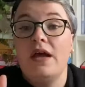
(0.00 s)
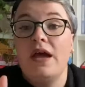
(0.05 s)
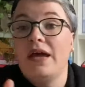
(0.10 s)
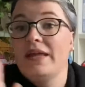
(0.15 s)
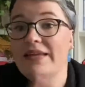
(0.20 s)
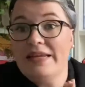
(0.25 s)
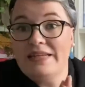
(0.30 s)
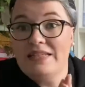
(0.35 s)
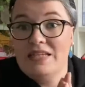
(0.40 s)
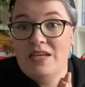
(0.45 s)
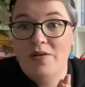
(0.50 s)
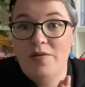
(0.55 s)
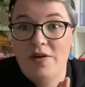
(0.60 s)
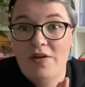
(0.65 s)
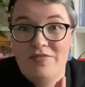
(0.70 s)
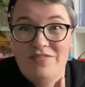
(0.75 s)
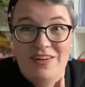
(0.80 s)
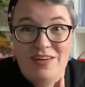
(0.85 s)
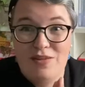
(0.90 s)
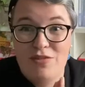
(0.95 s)
And that's how
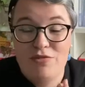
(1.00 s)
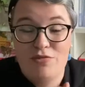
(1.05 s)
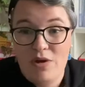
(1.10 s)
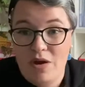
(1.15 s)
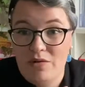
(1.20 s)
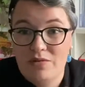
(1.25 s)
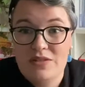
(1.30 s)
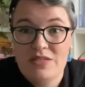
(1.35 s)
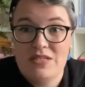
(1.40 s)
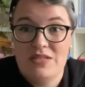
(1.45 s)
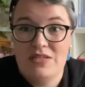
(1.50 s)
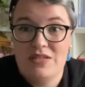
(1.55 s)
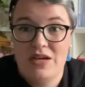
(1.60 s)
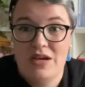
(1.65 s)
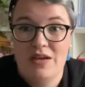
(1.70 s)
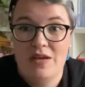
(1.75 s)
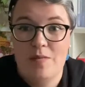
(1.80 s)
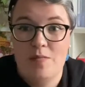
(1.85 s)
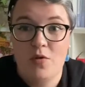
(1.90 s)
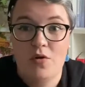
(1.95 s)
I felt throughout this
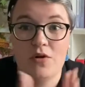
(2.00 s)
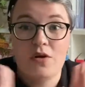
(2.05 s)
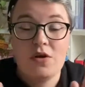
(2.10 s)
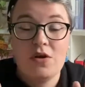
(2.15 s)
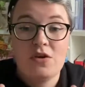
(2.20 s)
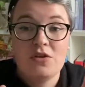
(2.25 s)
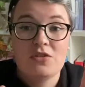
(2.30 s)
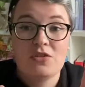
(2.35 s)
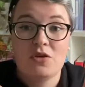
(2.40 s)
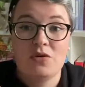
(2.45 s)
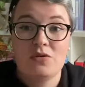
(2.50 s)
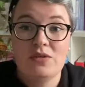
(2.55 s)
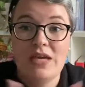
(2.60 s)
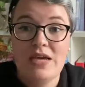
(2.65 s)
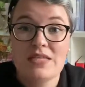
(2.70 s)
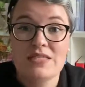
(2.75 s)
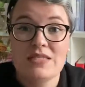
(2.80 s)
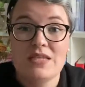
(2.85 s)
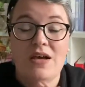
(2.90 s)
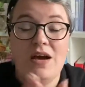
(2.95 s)
entire book. So
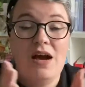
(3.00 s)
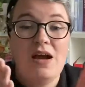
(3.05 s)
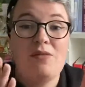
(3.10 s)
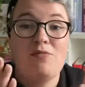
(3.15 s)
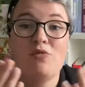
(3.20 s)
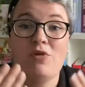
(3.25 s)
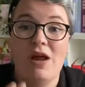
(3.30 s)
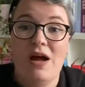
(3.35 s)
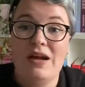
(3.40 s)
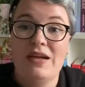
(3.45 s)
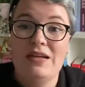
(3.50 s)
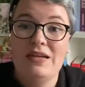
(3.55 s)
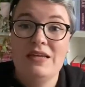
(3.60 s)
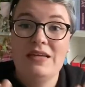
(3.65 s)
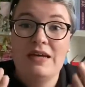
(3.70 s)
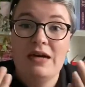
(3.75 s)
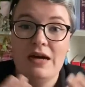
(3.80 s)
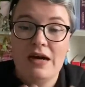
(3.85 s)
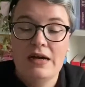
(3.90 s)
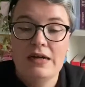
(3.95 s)
yes, I will
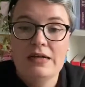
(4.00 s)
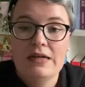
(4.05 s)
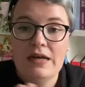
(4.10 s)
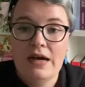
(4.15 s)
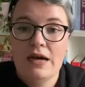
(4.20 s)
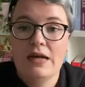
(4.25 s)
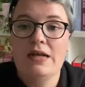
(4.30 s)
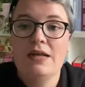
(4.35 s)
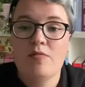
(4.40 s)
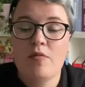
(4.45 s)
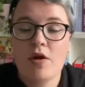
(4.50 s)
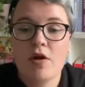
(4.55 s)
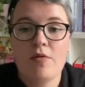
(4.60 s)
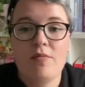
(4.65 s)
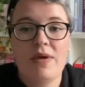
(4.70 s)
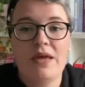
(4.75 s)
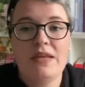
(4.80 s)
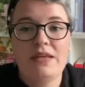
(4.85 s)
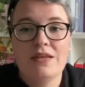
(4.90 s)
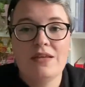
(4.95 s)
highly
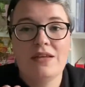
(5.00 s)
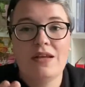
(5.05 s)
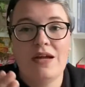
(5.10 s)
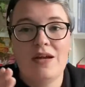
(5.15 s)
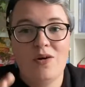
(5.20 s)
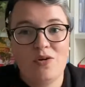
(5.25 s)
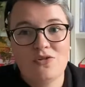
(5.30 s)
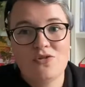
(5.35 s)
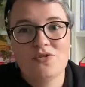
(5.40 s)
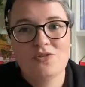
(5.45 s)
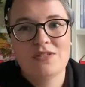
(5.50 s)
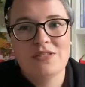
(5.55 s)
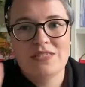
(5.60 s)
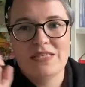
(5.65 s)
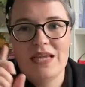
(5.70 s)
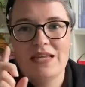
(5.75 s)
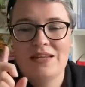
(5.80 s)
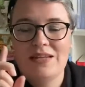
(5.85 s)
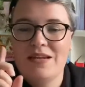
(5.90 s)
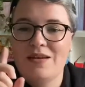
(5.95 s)
recommend it. I also
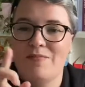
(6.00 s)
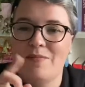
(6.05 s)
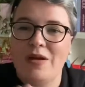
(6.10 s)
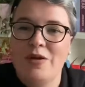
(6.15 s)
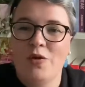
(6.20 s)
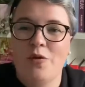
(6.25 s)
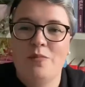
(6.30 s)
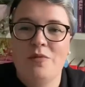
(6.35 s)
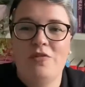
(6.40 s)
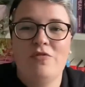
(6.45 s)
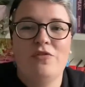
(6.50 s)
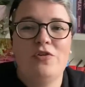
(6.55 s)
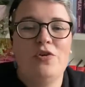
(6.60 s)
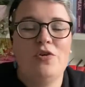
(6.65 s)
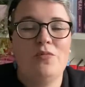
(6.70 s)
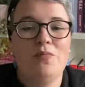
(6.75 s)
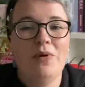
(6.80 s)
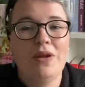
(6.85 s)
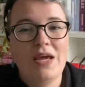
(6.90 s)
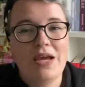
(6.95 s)
understand that it might not be for
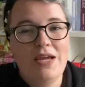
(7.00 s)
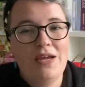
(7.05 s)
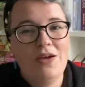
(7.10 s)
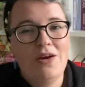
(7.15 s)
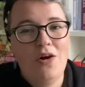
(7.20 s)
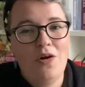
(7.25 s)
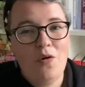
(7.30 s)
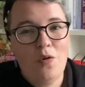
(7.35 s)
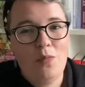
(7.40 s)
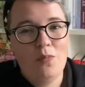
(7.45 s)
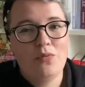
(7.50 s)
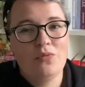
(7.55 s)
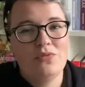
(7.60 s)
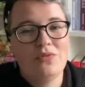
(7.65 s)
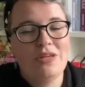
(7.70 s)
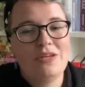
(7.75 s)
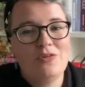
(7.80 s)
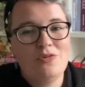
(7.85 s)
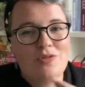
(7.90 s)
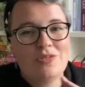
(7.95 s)
you, but I hope
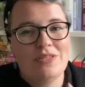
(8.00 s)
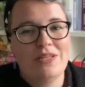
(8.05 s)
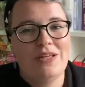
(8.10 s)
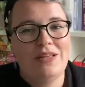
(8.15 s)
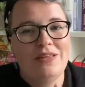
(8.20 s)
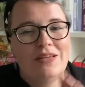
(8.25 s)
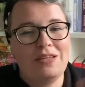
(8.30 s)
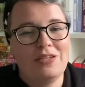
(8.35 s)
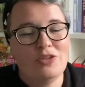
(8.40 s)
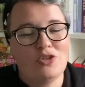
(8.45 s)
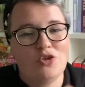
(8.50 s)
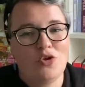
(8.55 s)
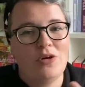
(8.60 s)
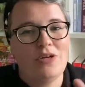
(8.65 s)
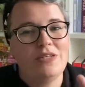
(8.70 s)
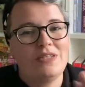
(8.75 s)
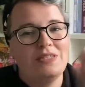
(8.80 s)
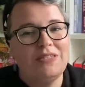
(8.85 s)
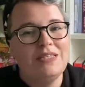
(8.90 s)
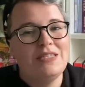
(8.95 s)
that you still
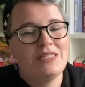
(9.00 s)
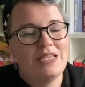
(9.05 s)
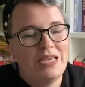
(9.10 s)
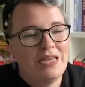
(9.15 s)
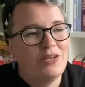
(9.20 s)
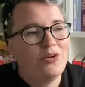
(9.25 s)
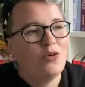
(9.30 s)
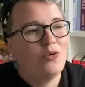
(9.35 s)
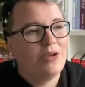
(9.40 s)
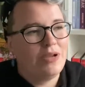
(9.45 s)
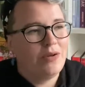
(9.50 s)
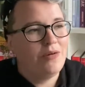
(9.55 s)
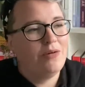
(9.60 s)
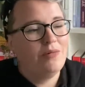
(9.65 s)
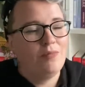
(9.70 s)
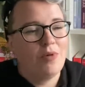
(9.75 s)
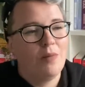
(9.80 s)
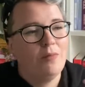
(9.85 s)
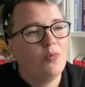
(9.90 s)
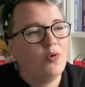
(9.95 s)
enjoyed this
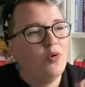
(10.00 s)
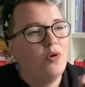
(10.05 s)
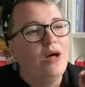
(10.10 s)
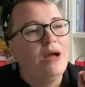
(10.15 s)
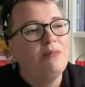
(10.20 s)
incoherent mumble.